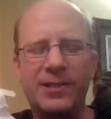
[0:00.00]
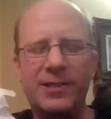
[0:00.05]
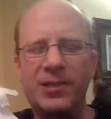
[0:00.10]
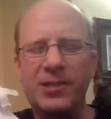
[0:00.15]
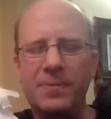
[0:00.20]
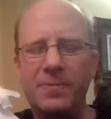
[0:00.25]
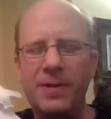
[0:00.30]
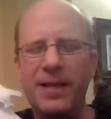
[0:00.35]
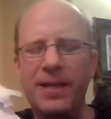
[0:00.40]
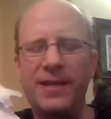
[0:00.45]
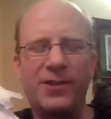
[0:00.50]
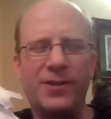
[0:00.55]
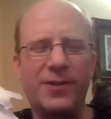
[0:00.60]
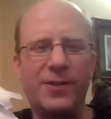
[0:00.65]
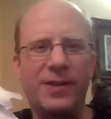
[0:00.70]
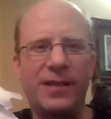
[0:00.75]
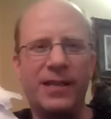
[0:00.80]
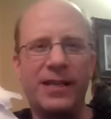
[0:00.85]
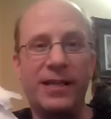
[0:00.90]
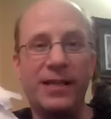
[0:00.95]
speak
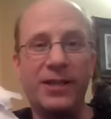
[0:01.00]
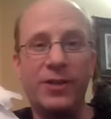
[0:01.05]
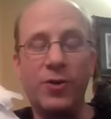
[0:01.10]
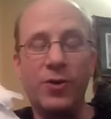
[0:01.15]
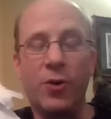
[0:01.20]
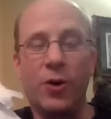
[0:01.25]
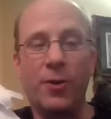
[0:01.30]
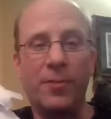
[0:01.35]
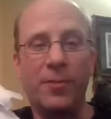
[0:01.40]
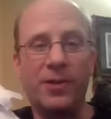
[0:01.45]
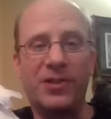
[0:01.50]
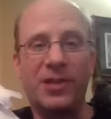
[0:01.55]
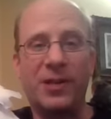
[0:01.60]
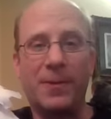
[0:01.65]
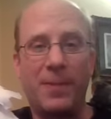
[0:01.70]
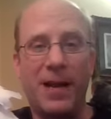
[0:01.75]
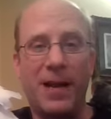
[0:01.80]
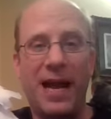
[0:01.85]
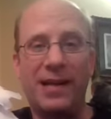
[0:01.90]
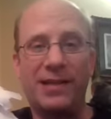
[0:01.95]
to the enormous
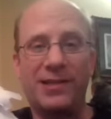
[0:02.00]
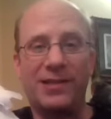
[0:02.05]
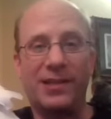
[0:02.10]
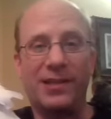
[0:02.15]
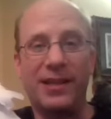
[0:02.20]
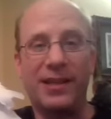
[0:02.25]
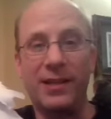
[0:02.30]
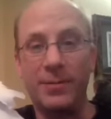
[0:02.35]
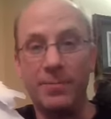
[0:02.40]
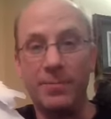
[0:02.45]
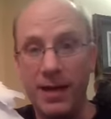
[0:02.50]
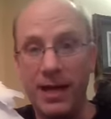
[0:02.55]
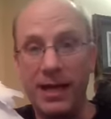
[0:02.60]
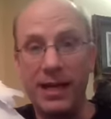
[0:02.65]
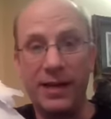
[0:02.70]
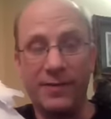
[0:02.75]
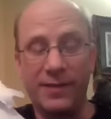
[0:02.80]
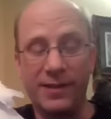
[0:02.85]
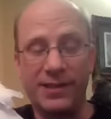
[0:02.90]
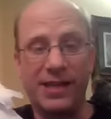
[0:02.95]
capacity that
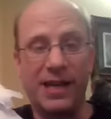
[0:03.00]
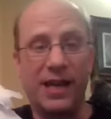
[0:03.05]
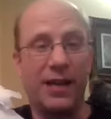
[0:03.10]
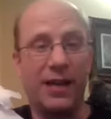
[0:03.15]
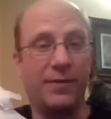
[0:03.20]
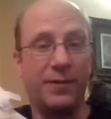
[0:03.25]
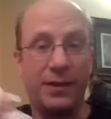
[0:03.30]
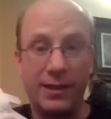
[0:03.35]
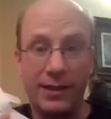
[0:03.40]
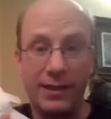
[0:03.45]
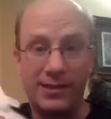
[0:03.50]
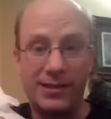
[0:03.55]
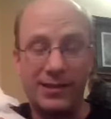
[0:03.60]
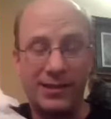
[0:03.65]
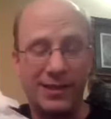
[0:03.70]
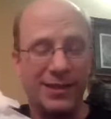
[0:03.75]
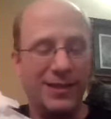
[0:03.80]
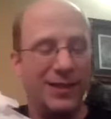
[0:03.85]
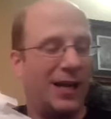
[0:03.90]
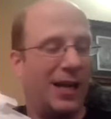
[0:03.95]
many of us have, at least
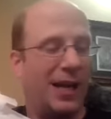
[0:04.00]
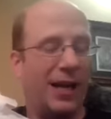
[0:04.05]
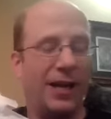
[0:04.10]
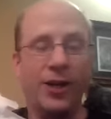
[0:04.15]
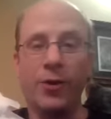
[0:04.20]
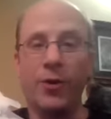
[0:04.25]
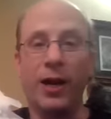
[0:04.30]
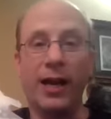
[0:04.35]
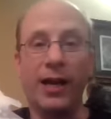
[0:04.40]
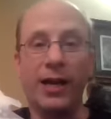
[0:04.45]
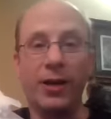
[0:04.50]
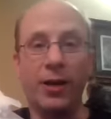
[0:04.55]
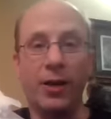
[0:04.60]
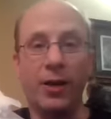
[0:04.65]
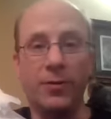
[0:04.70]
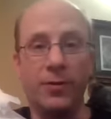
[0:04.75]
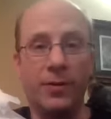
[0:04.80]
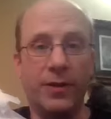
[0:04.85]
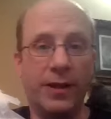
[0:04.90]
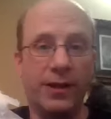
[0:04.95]
I know I can
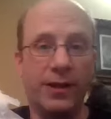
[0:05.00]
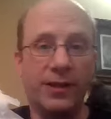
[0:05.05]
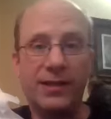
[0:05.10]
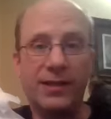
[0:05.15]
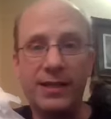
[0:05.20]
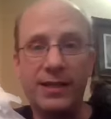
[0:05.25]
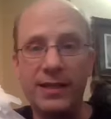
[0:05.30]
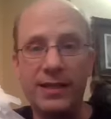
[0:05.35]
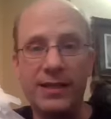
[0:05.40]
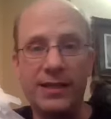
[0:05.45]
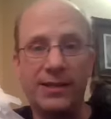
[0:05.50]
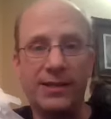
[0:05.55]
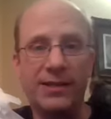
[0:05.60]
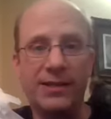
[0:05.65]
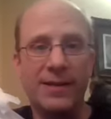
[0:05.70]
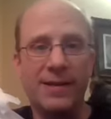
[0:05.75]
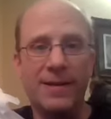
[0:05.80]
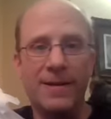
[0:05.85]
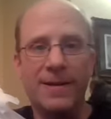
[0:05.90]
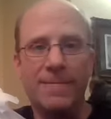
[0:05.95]
own this, is
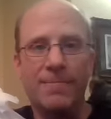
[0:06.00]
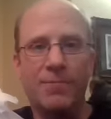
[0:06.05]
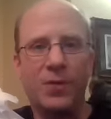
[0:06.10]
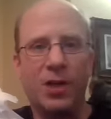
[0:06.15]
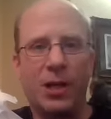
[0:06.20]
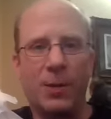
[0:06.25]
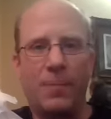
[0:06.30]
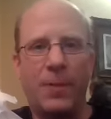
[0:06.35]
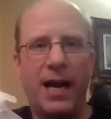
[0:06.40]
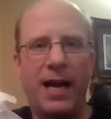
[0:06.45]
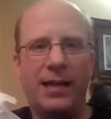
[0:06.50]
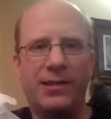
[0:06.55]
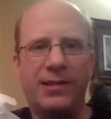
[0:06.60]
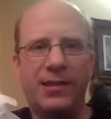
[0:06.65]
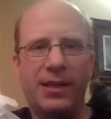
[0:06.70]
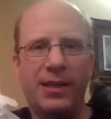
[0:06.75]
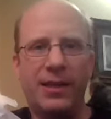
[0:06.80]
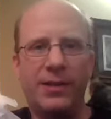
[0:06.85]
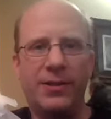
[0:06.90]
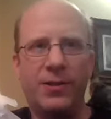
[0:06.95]
the
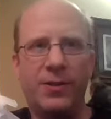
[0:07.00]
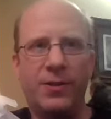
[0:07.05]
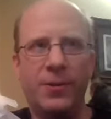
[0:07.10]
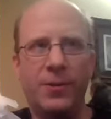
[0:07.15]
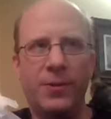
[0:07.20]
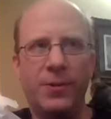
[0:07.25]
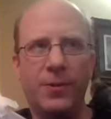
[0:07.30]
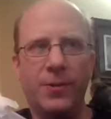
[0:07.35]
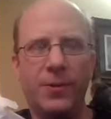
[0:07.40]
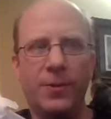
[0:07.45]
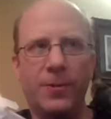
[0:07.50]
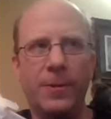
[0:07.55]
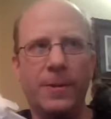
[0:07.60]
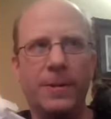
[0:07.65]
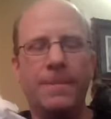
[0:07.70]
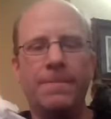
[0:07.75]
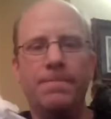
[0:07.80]
capacity to